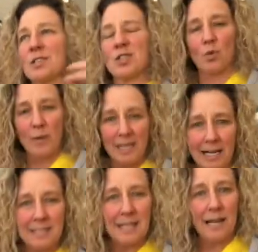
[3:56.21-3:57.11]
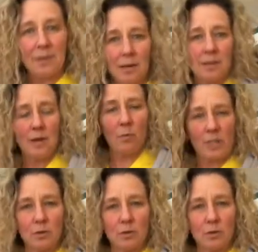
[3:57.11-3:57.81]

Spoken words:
weekend together that we do in